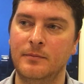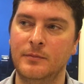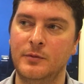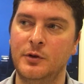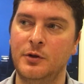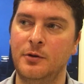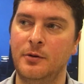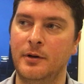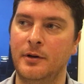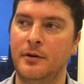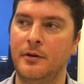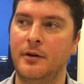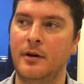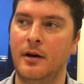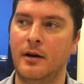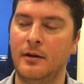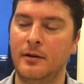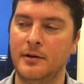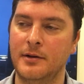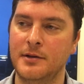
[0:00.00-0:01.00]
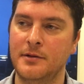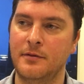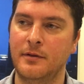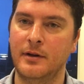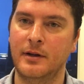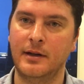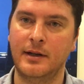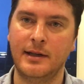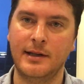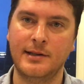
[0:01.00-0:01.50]
$200 for a
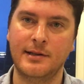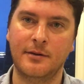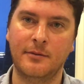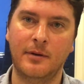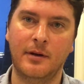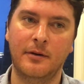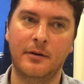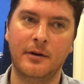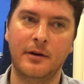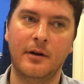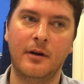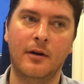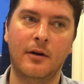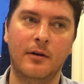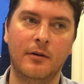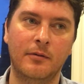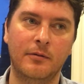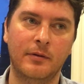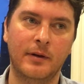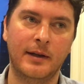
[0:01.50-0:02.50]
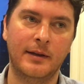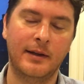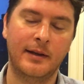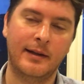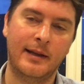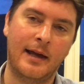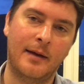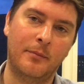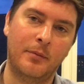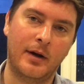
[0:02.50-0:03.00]
decent round of golf, and then
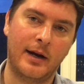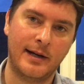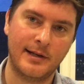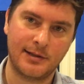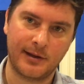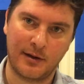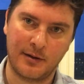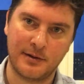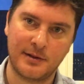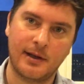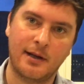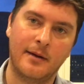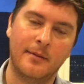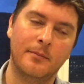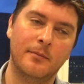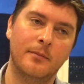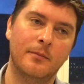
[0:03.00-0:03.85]
that price goes up